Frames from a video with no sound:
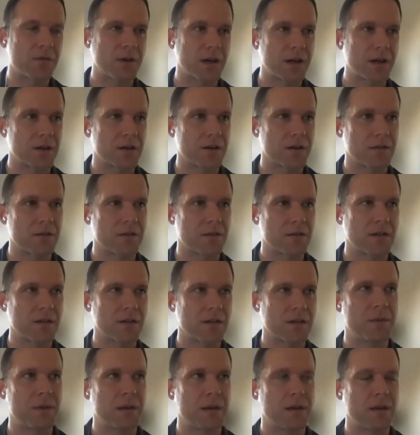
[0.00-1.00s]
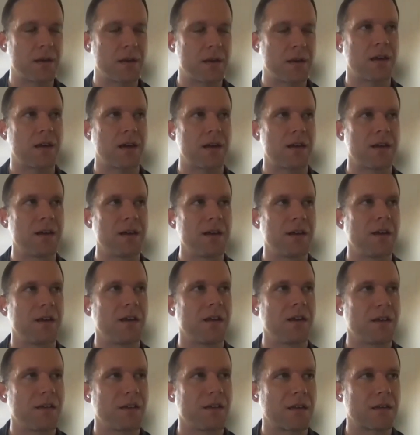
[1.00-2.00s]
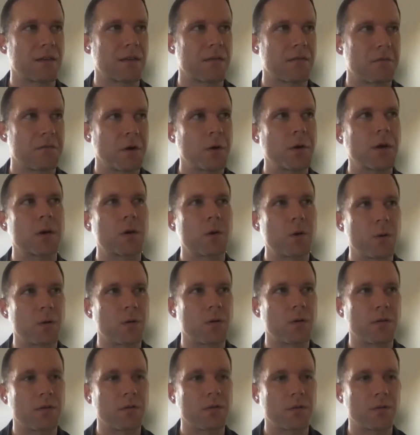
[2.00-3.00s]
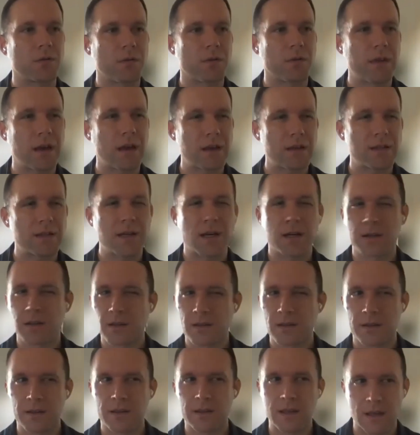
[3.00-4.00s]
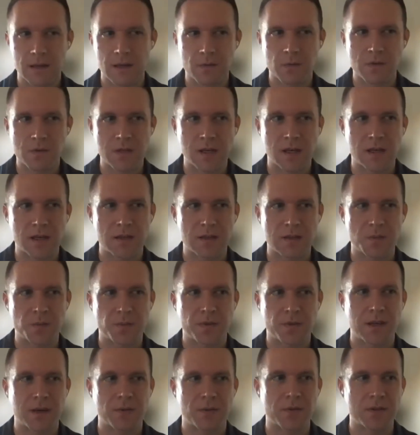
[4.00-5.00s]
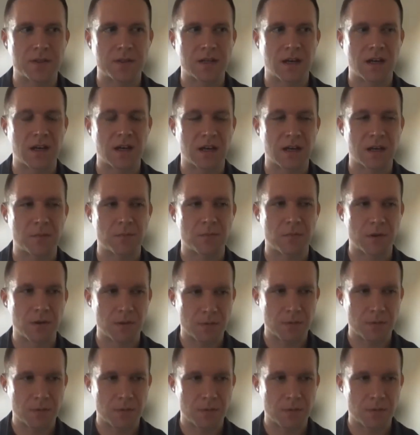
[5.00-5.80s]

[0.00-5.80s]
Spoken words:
writer Amy, that like, okay, cool, that technically counts as playing with time,